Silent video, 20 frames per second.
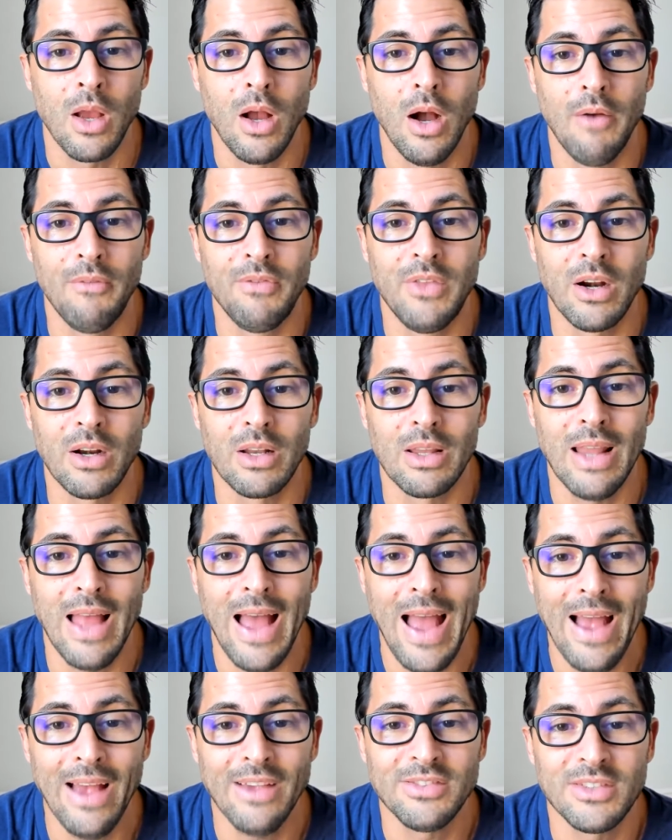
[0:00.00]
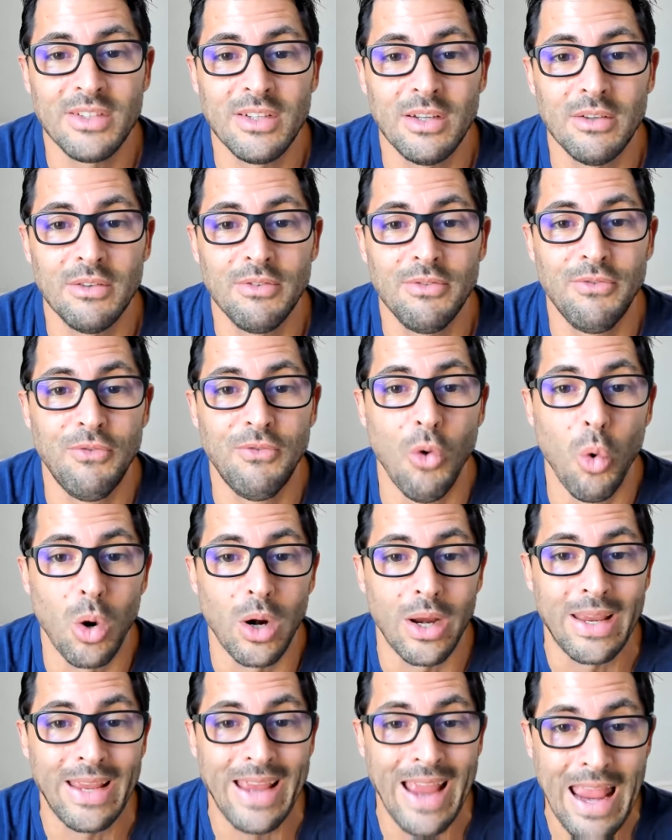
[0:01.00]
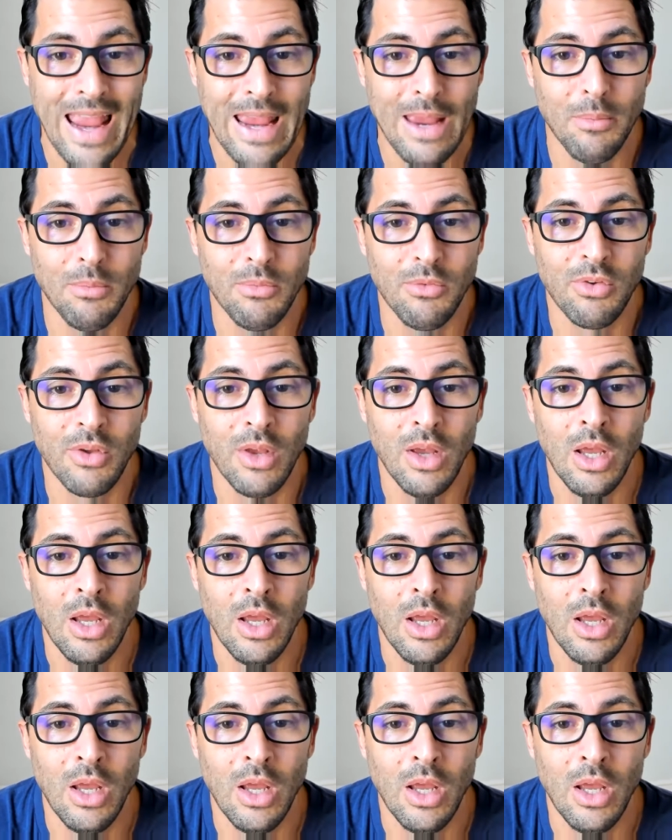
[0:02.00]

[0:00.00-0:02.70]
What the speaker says: of their last 4 games,